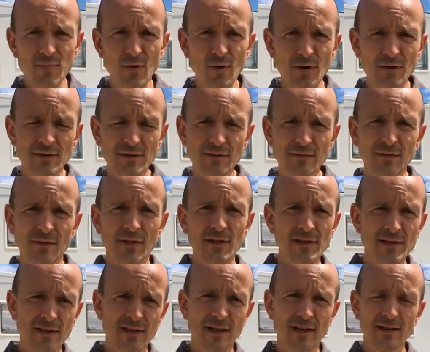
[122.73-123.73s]
important for
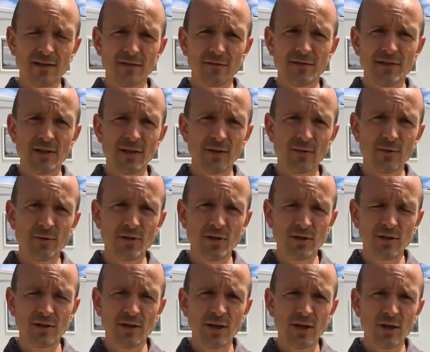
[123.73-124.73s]
this kind of
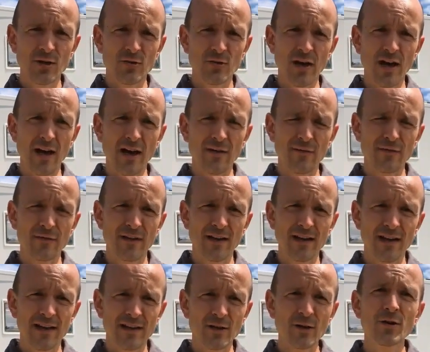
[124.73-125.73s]
solution to have
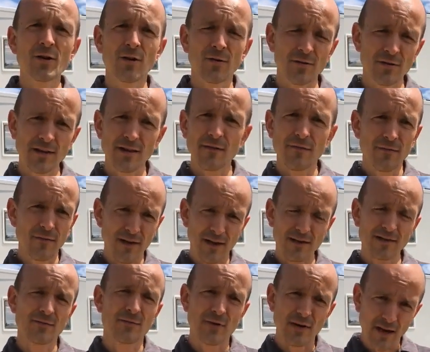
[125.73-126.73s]
not only a
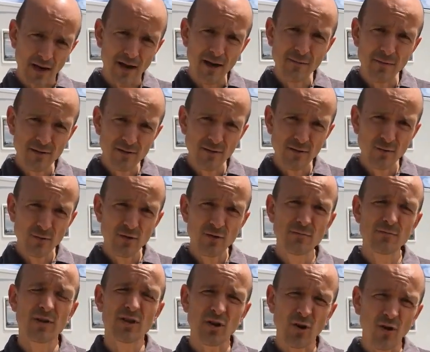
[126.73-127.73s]
fast and reliable
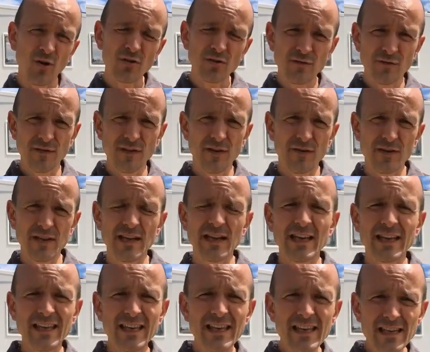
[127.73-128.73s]
solution, but also a very
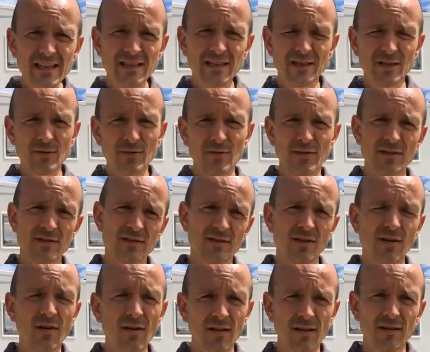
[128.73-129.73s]
easy to
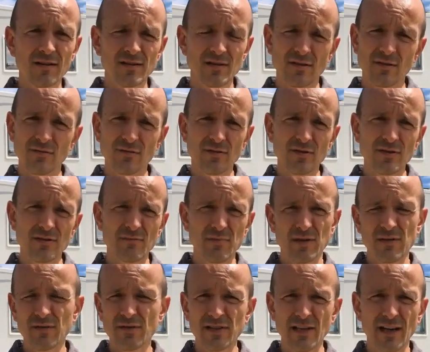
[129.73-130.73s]
install solution,
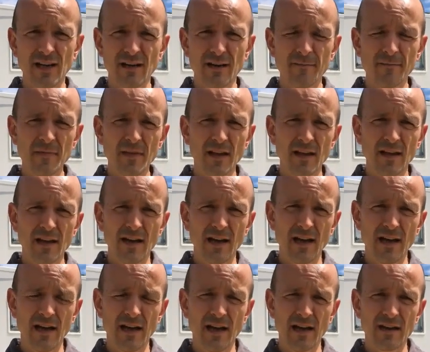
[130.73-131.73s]
because I
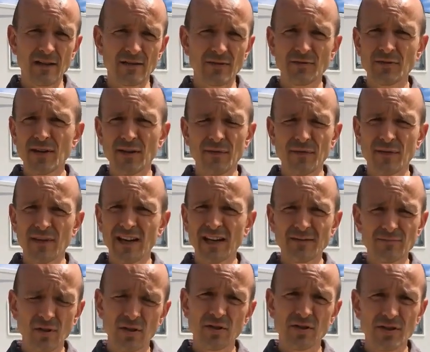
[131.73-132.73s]
don't have
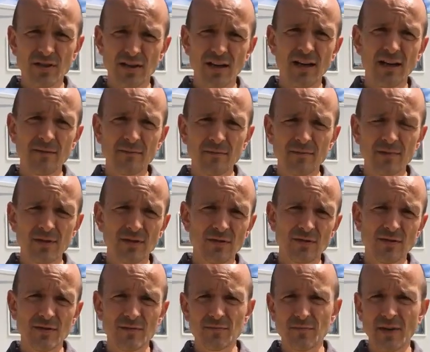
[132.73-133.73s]
that much time
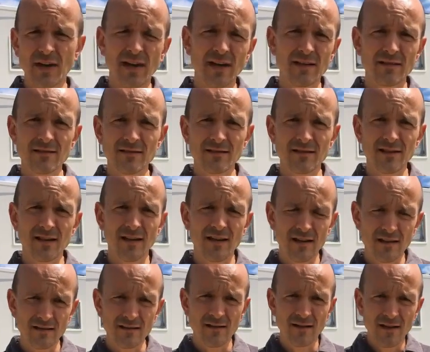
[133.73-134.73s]
to spend
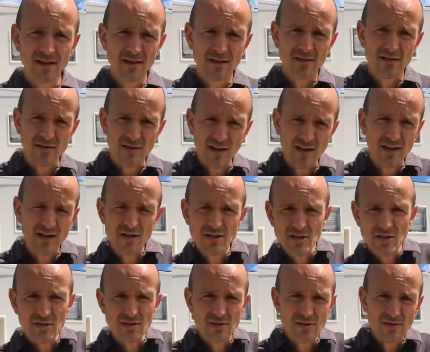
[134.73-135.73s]
in trying
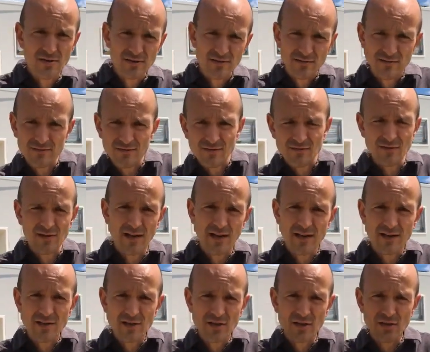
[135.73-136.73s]
to
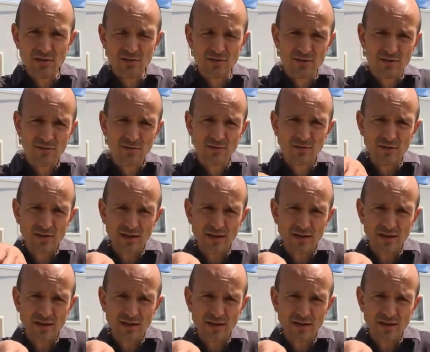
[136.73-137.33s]
mount it